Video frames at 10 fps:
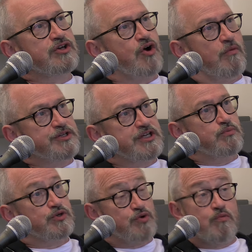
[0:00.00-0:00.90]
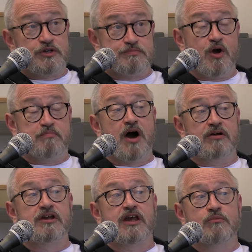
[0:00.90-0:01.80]
comedy was almost my
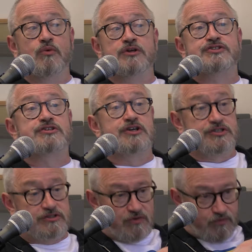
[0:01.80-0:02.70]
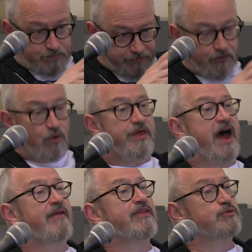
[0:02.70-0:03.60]
punk. It was because before
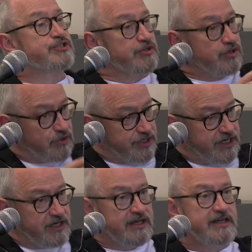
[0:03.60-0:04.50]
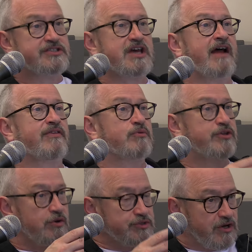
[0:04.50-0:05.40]
that there was the goodies and there were
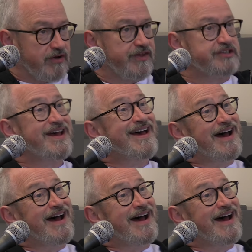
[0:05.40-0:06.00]
those kind of things,